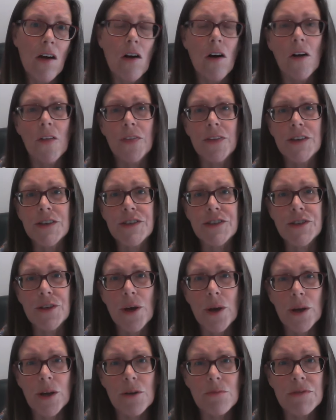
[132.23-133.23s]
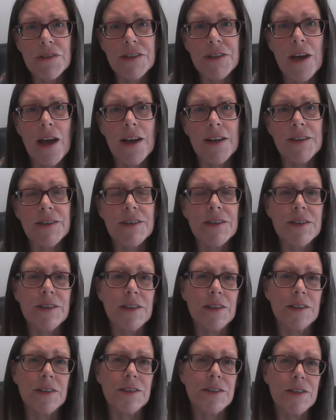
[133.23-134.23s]
on the circumstances
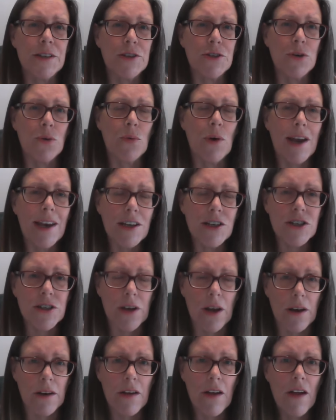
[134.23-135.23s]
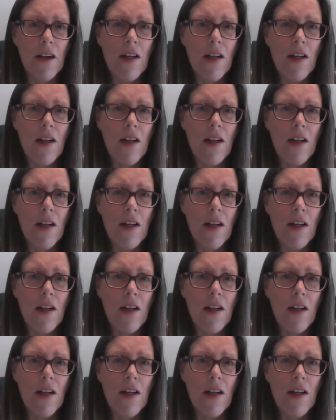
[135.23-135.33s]
and the situation